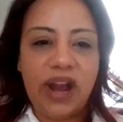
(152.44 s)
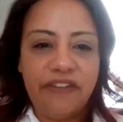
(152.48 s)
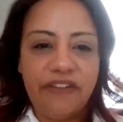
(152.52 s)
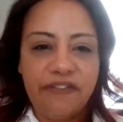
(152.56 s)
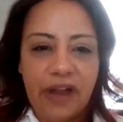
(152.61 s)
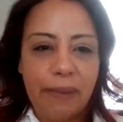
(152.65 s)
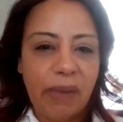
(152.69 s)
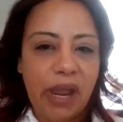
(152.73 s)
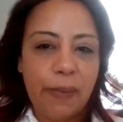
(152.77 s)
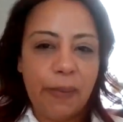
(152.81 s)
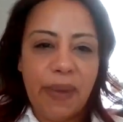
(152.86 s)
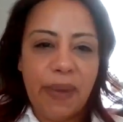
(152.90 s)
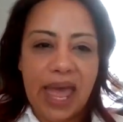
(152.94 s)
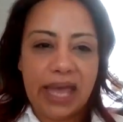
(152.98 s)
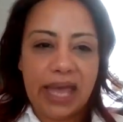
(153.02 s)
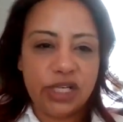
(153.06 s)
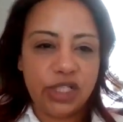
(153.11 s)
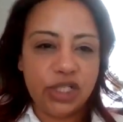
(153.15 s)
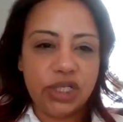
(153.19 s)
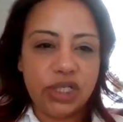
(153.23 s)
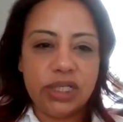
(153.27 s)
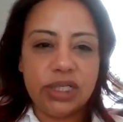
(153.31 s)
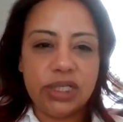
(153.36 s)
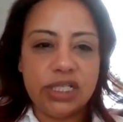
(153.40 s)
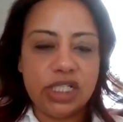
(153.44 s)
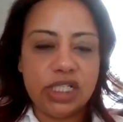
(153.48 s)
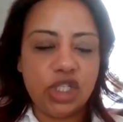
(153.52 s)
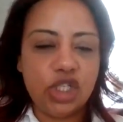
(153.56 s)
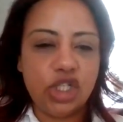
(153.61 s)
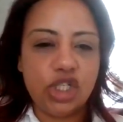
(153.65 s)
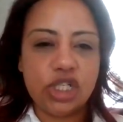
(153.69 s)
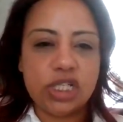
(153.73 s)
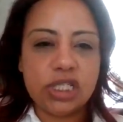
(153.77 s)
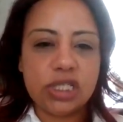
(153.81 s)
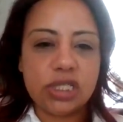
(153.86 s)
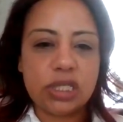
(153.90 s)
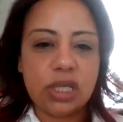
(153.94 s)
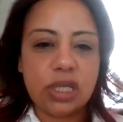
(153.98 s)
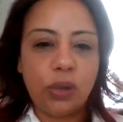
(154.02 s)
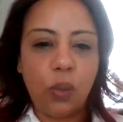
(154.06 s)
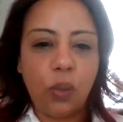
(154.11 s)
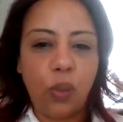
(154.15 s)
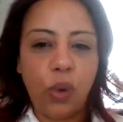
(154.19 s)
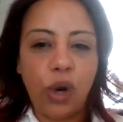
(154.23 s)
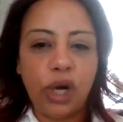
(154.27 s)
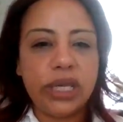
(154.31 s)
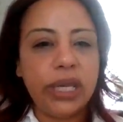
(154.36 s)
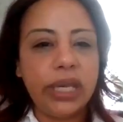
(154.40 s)
where I find my passion, is just
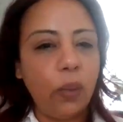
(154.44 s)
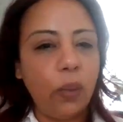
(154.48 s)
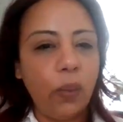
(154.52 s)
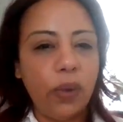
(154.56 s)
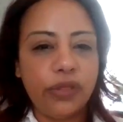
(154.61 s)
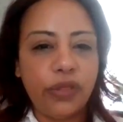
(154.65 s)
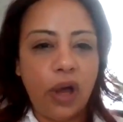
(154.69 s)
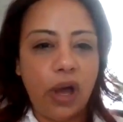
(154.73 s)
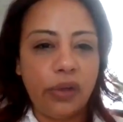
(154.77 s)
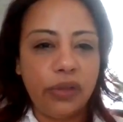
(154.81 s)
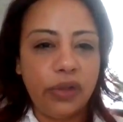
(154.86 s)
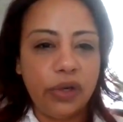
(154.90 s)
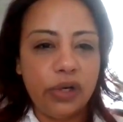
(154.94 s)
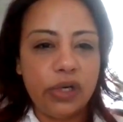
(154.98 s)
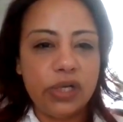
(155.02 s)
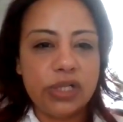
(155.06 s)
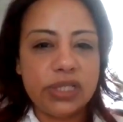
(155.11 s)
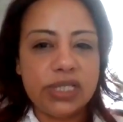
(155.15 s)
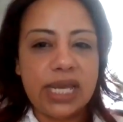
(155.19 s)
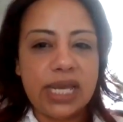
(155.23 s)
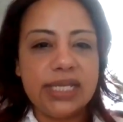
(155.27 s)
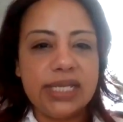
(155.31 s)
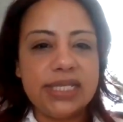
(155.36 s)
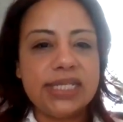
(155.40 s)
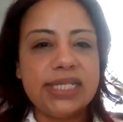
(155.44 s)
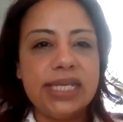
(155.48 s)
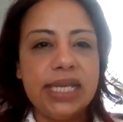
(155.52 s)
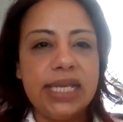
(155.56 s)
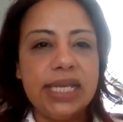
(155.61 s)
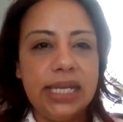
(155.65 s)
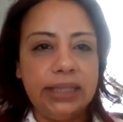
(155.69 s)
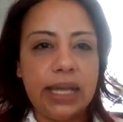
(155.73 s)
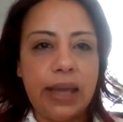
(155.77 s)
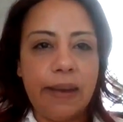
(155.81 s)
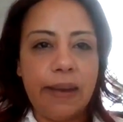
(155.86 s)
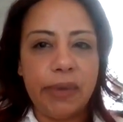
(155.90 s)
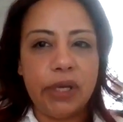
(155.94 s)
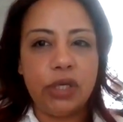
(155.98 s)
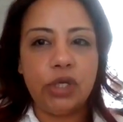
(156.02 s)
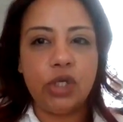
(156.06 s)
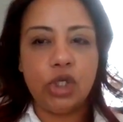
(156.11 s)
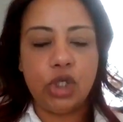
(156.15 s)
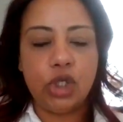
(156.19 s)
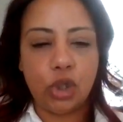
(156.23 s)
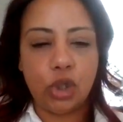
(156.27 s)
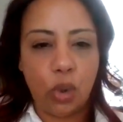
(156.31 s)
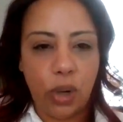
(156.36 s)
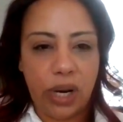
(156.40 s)
working with others and seeing them
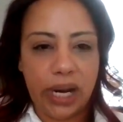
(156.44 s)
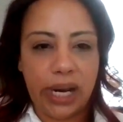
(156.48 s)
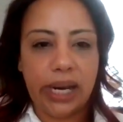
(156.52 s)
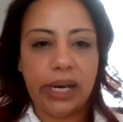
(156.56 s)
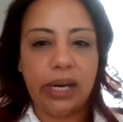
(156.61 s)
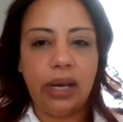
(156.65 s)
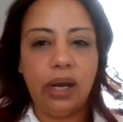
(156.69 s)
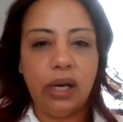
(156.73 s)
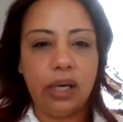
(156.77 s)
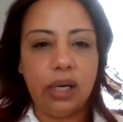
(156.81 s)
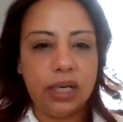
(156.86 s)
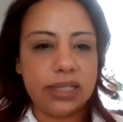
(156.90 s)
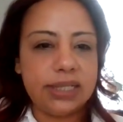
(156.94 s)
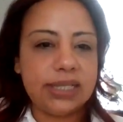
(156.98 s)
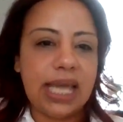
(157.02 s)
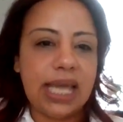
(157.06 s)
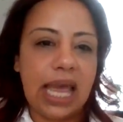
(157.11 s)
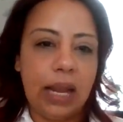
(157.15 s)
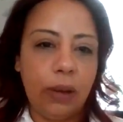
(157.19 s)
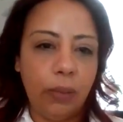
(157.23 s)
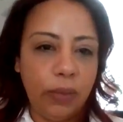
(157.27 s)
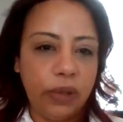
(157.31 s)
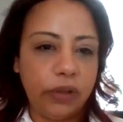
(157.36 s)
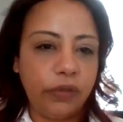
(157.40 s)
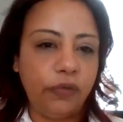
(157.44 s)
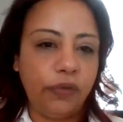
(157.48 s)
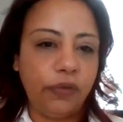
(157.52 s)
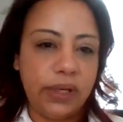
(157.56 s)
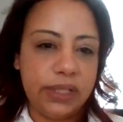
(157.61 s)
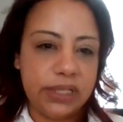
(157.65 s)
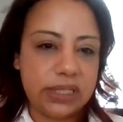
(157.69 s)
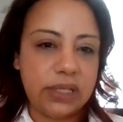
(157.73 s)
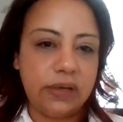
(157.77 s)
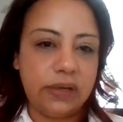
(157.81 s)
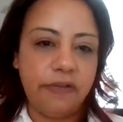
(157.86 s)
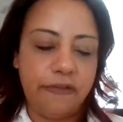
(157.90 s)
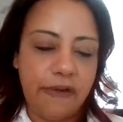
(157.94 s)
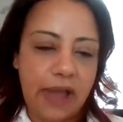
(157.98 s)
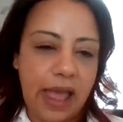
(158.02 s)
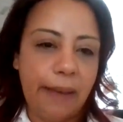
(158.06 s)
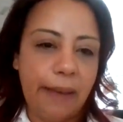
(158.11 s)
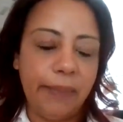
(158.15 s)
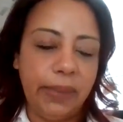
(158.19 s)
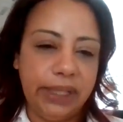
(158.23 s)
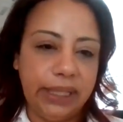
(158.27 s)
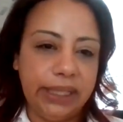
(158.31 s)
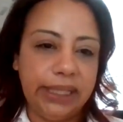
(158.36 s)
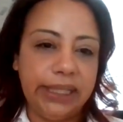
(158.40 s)
enjoy a good time with friends and
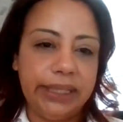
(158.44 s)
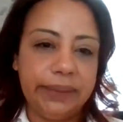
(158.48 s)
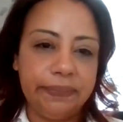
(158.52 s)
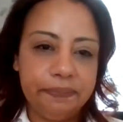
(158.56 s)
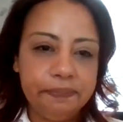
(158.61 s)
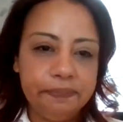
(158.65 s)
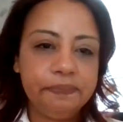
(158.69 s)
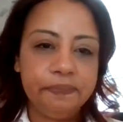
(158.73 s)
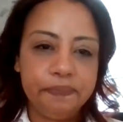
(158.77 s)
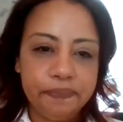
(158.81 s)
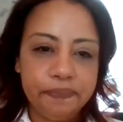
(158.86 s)
family.